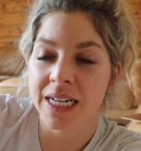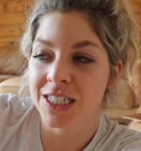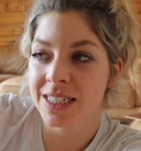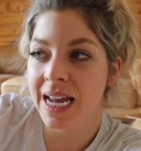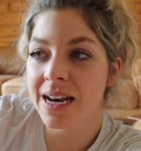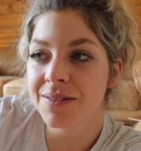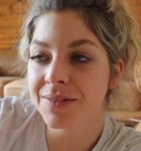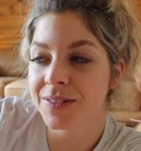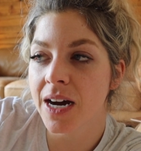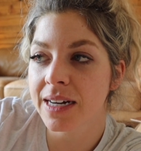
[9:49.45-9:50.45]
And I just kind of
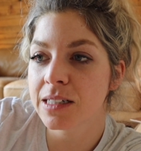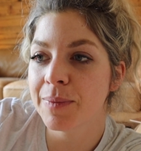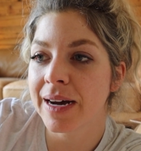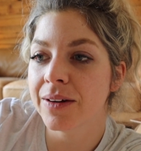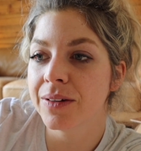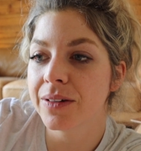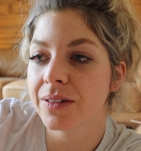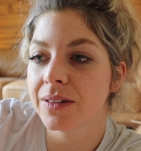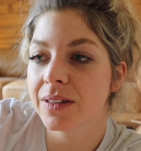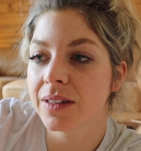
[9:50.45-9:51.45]
talked about
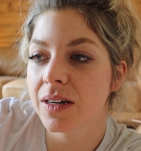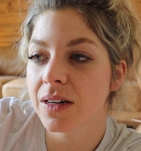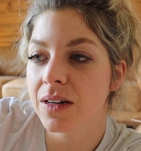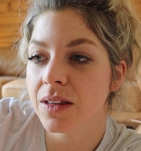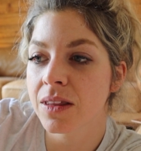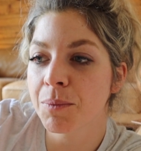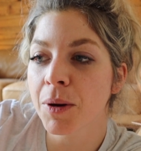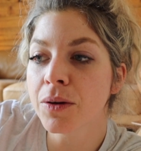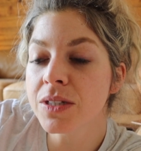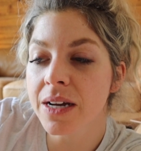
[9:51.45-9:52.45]
the
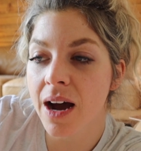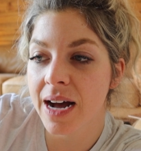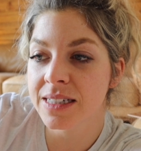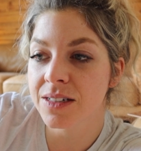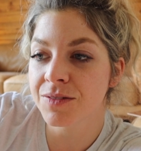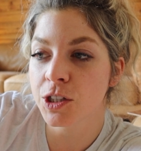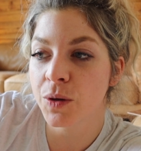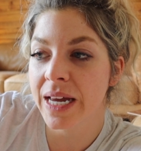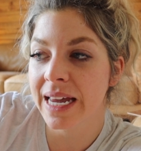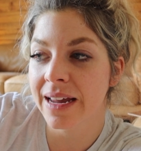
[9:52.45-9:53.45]
pros and cons of
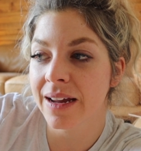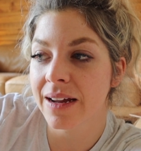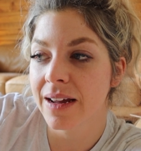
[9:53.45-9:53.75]
doing